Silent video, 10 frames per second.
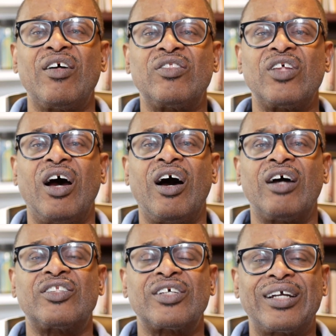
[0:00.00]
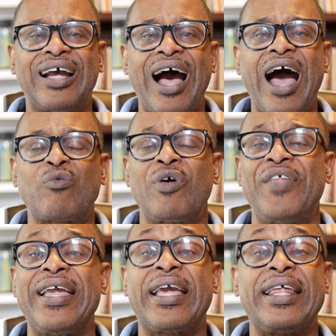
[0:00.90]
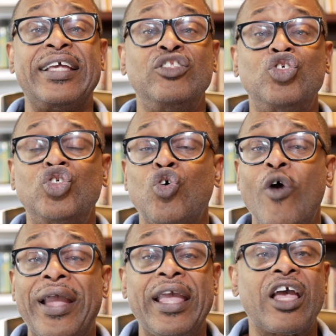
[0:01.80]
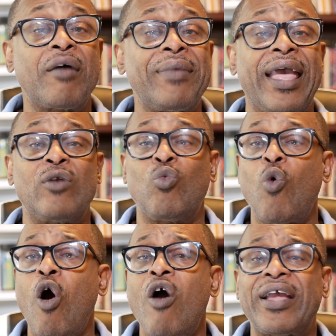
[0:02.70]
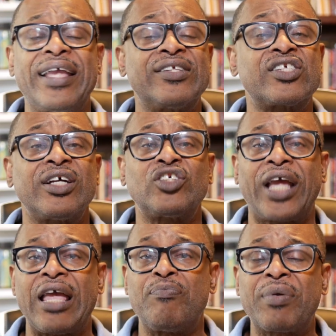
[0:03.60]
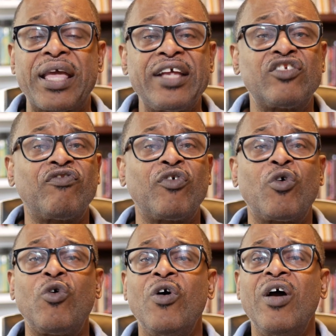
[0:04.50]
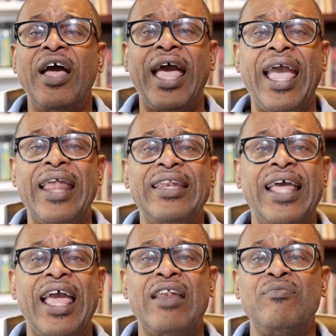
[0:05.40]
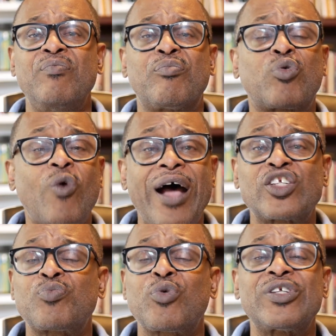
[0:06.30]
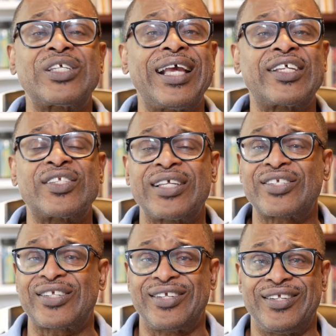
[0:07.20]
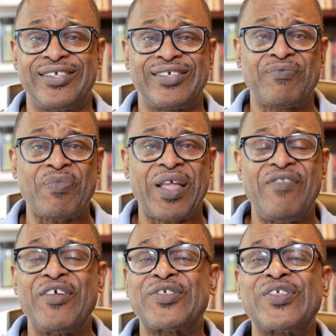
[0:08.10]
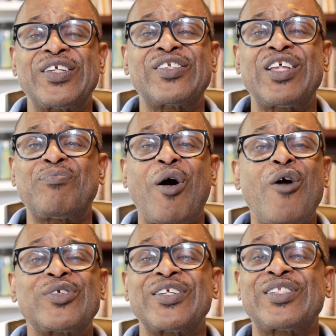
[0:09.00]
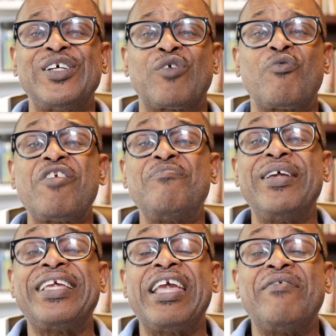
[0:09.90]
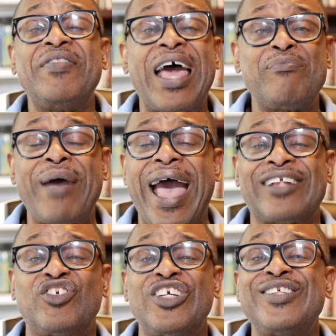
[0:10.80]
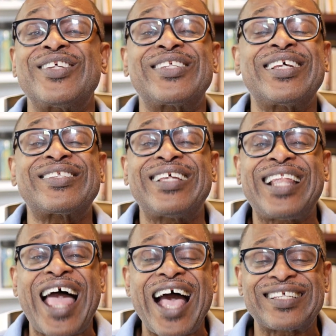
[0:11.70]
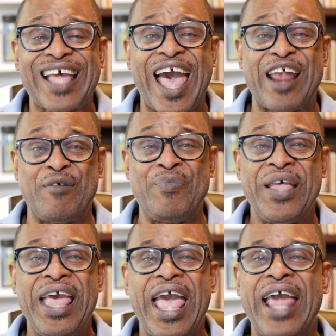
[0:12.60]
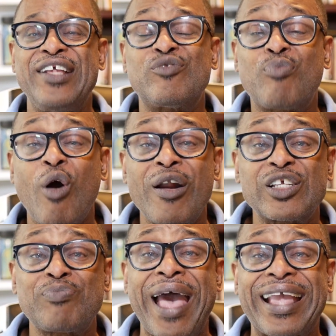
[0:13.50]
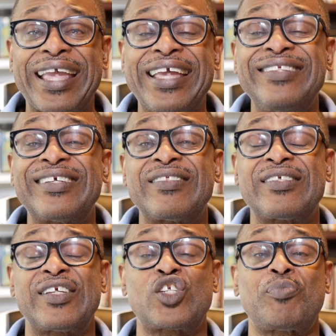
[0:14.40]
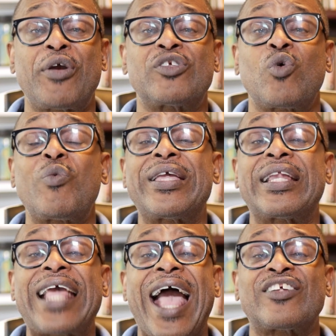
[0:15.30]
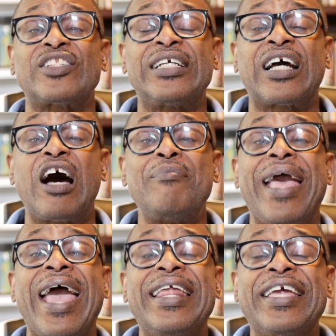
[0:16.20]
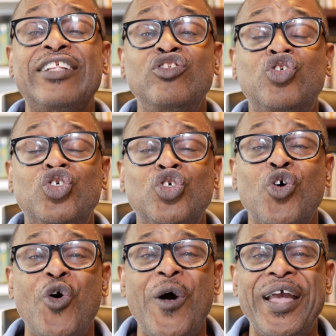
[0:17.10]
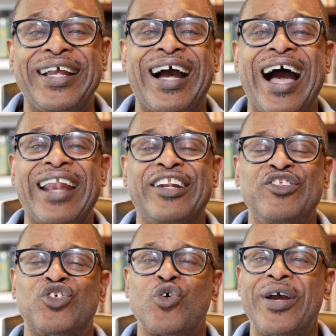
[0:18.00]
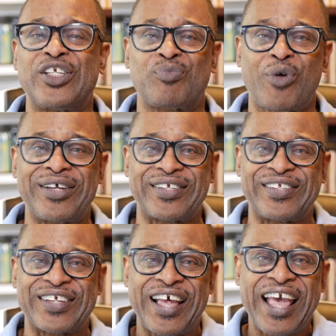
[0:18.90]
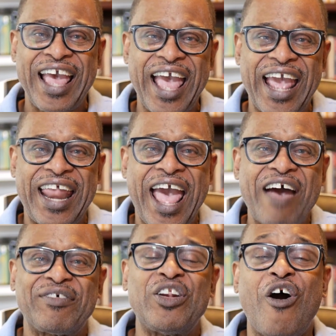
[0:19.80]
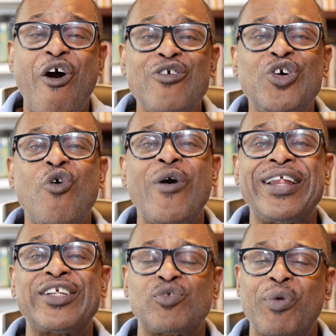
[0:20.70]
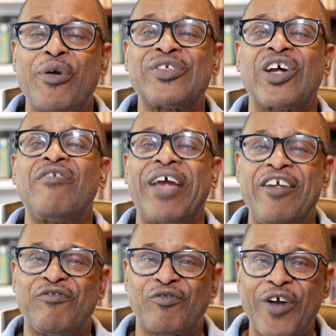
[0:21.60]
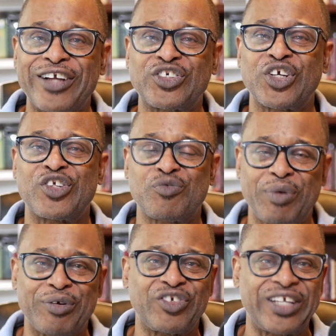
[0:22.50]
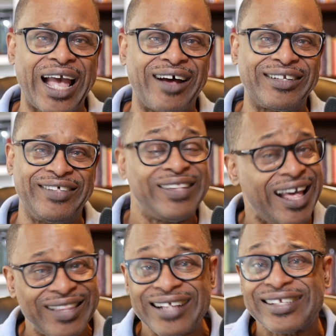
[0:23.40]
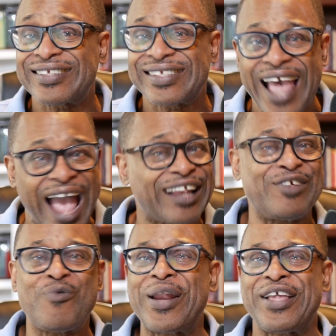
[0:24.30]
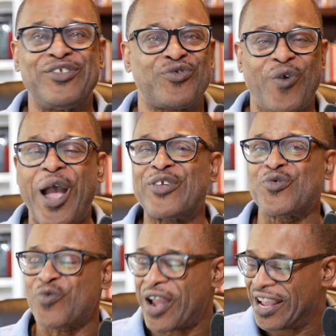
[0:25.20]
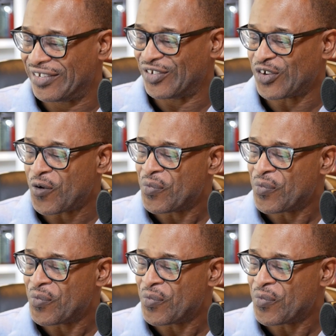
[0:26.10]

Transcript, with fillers: uh, to God where they could enjoy Him and walk in such a peaceful and and prosperous existence. And there's a sense that Paul says, "Look, we've been given that back. Jesus is the last Adam, and He's brought us back into this experience where we can actually come and enjoy God and enjoy His presence, and have an ongoing experience of a fresh spirituality." That that's exactly what He's trying to raise. And so,